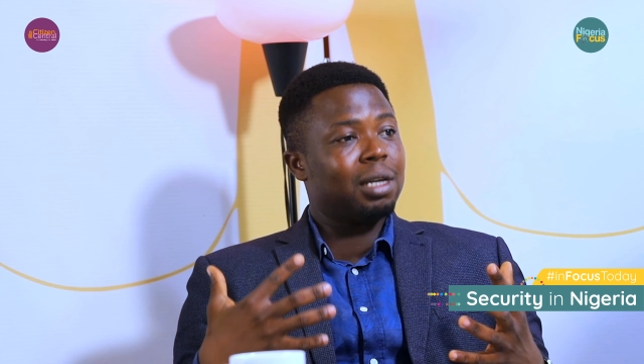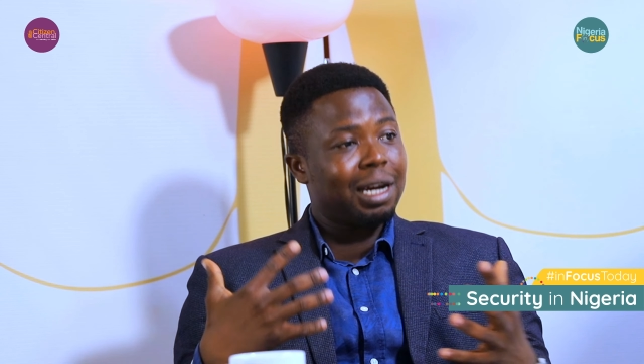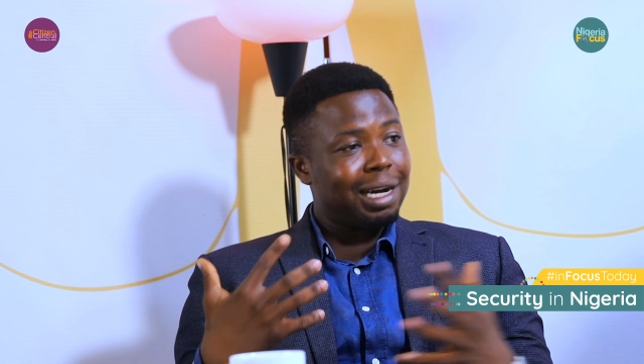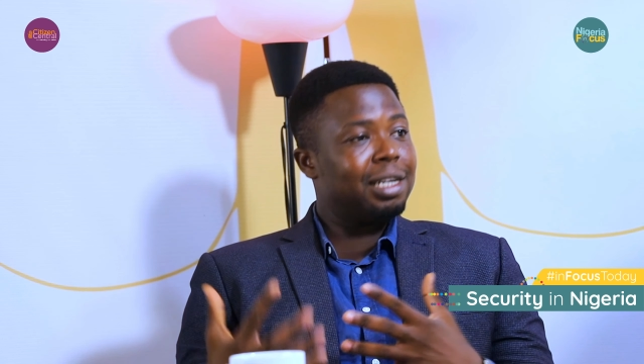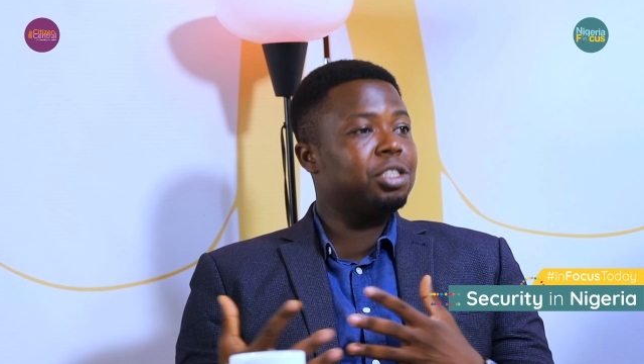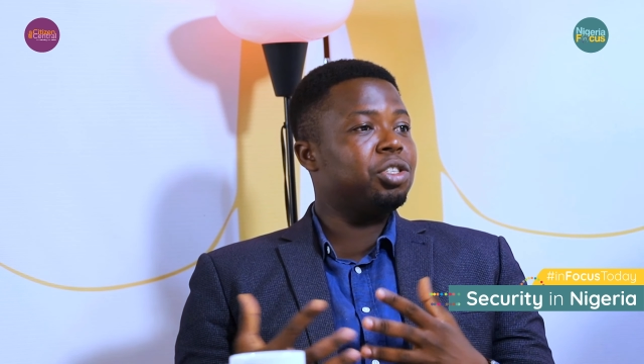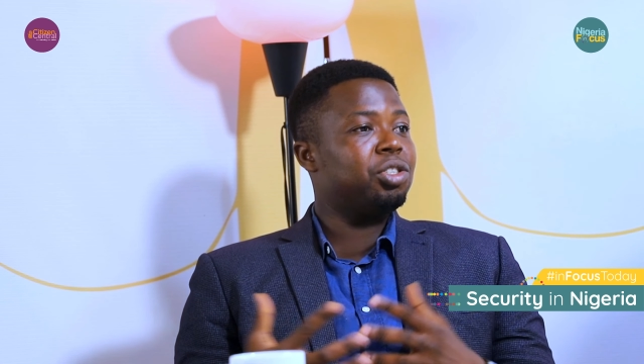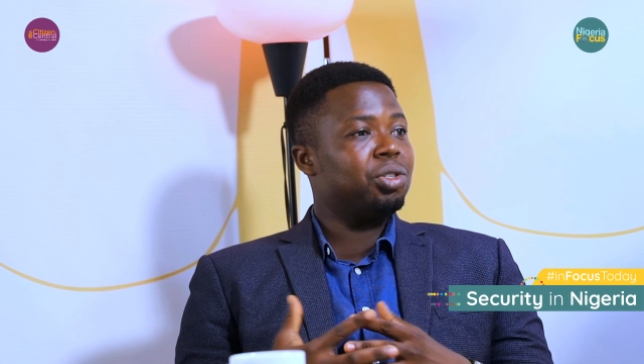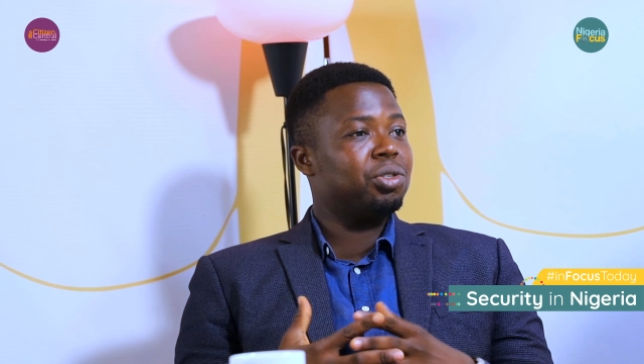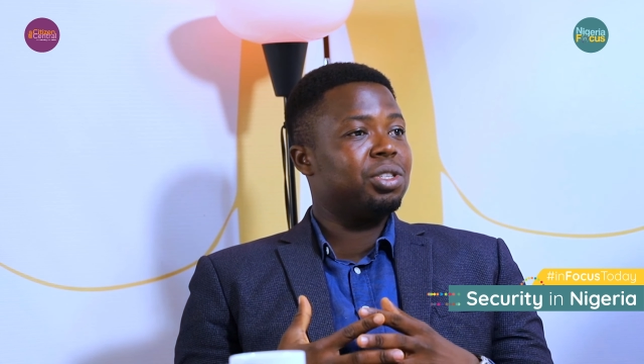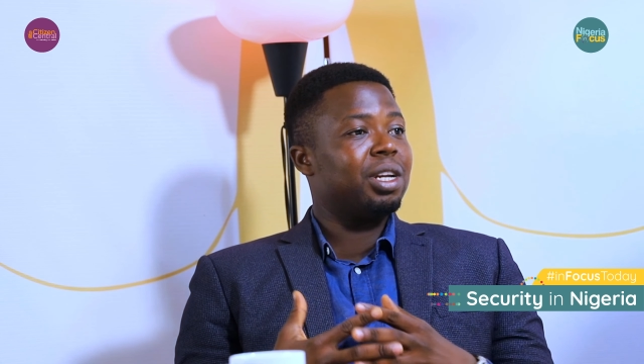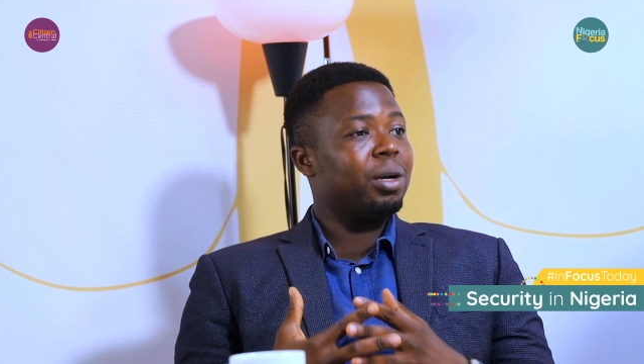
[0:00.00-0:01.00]

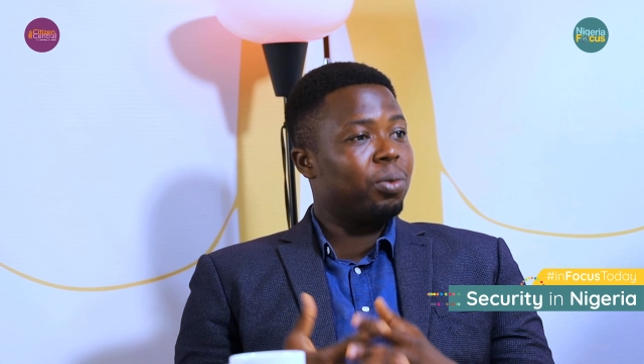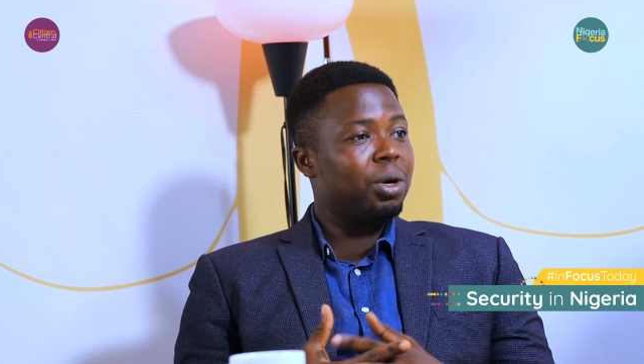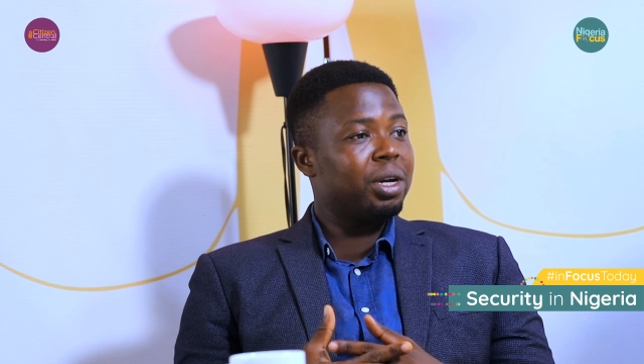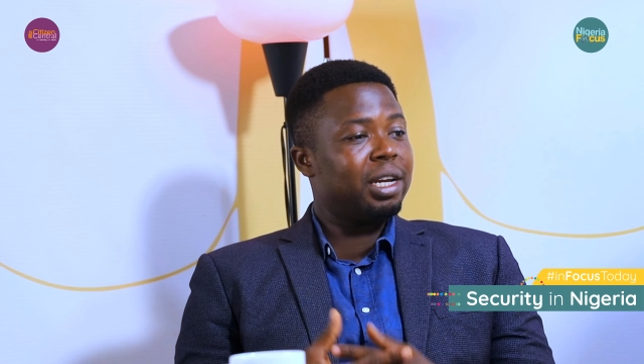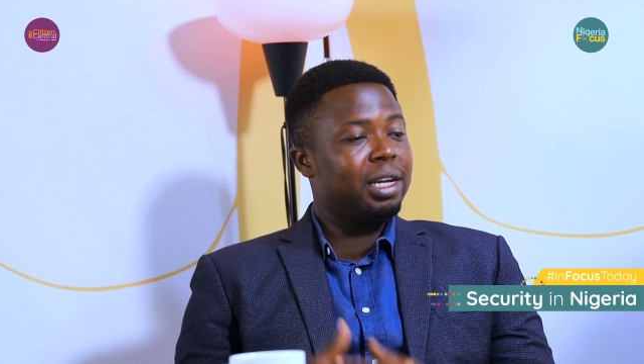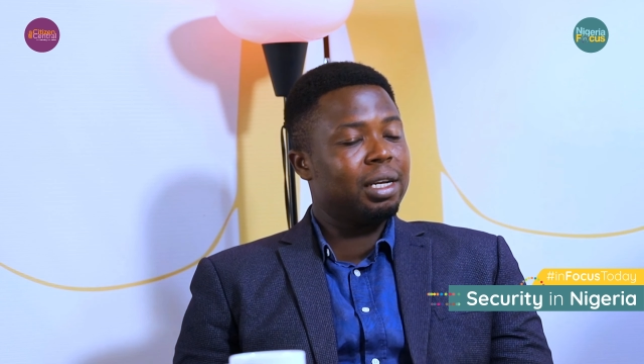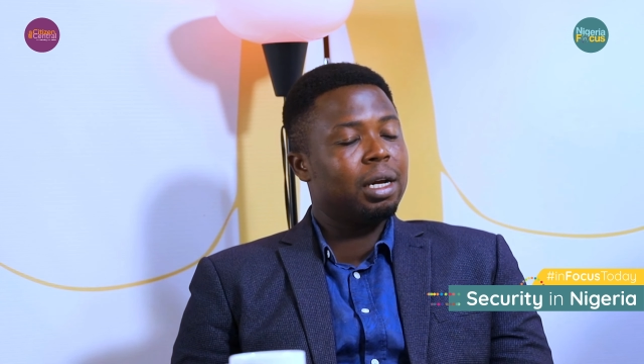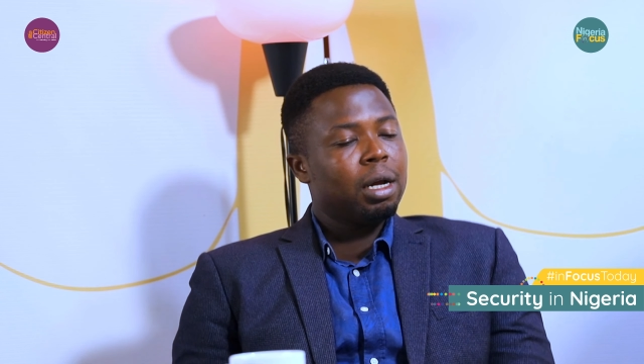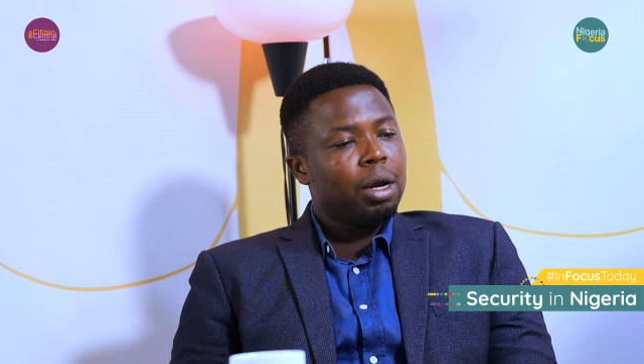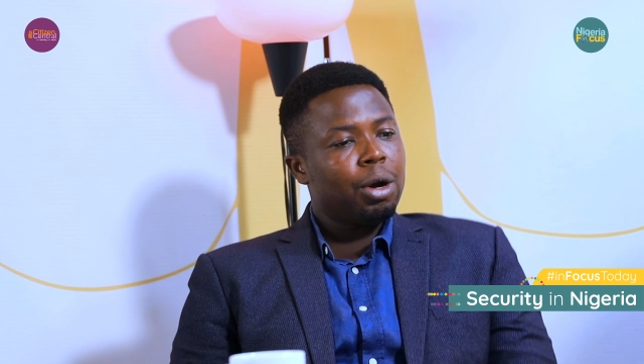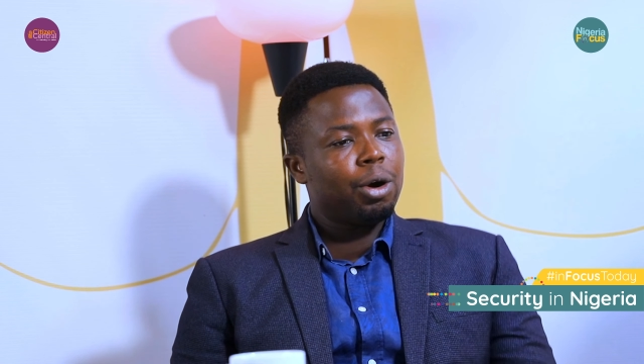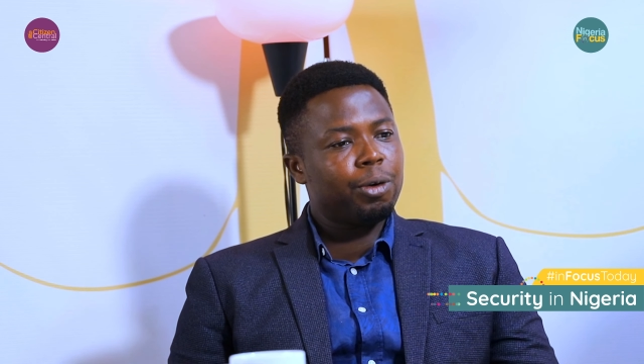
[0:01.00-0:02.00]
INGOs that are working
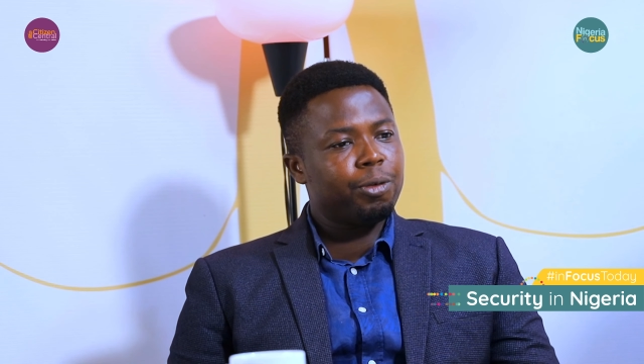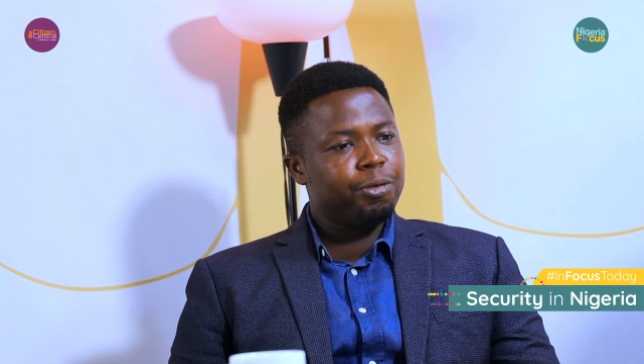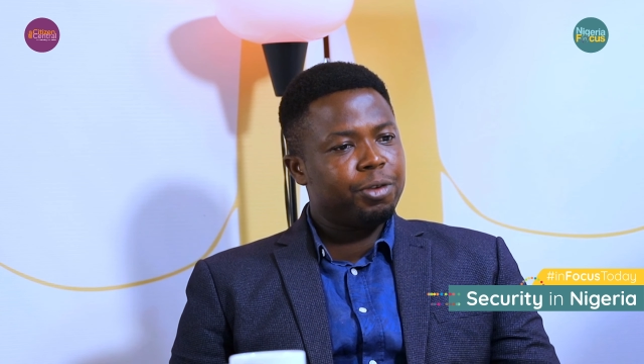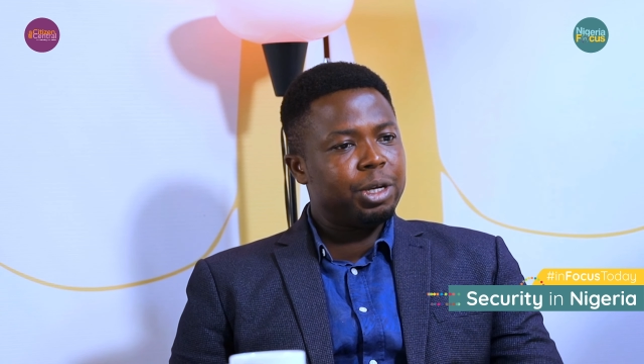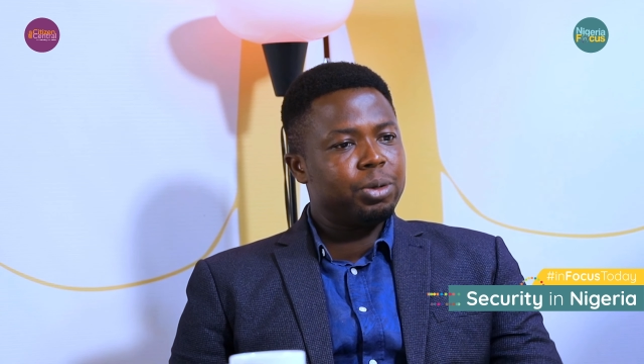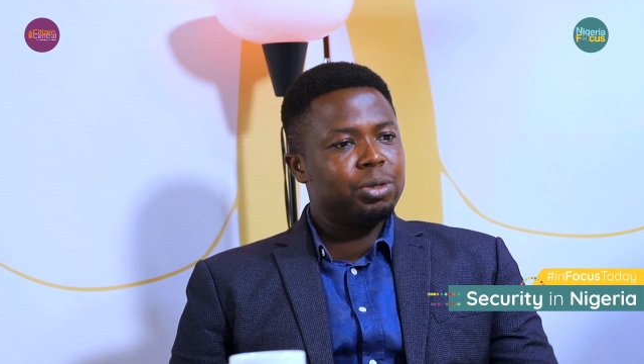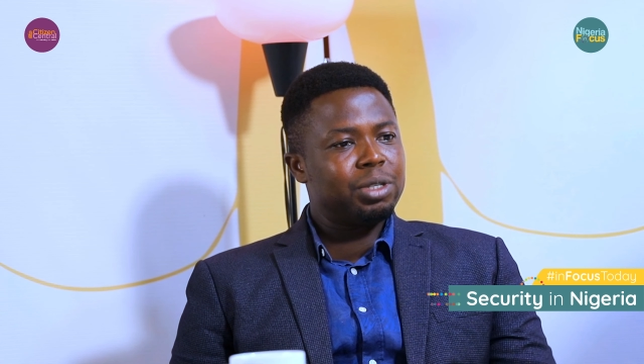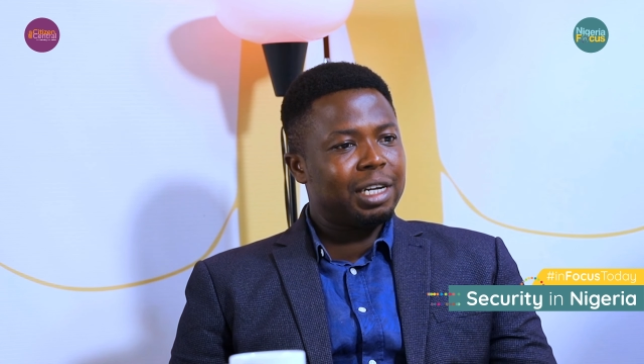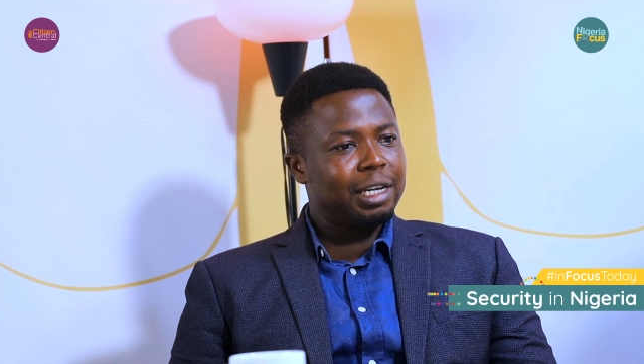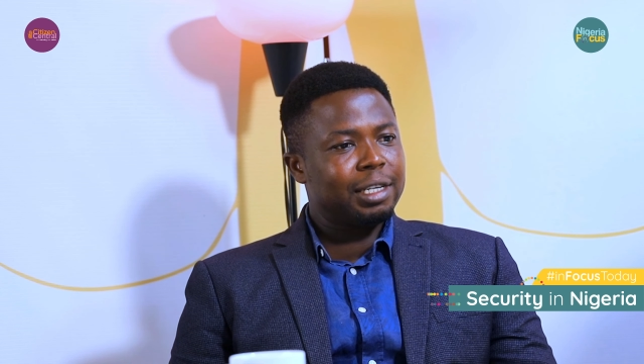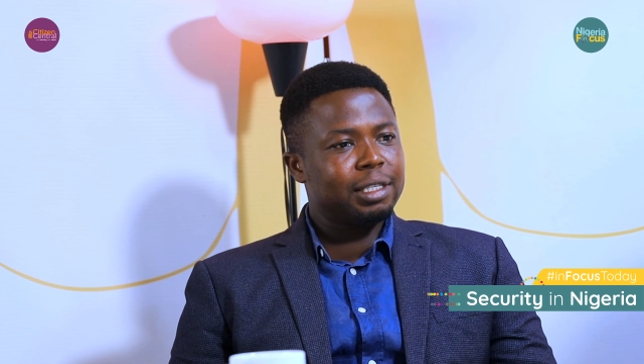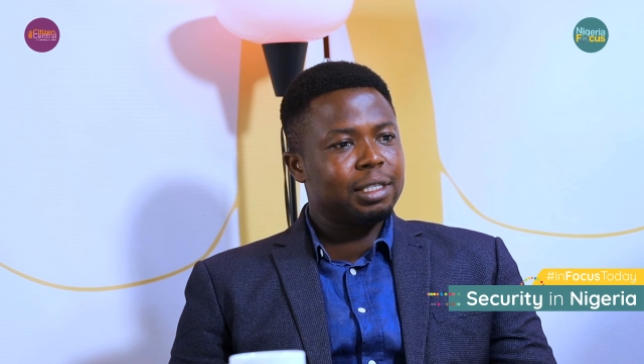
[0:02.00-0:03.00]
on field, and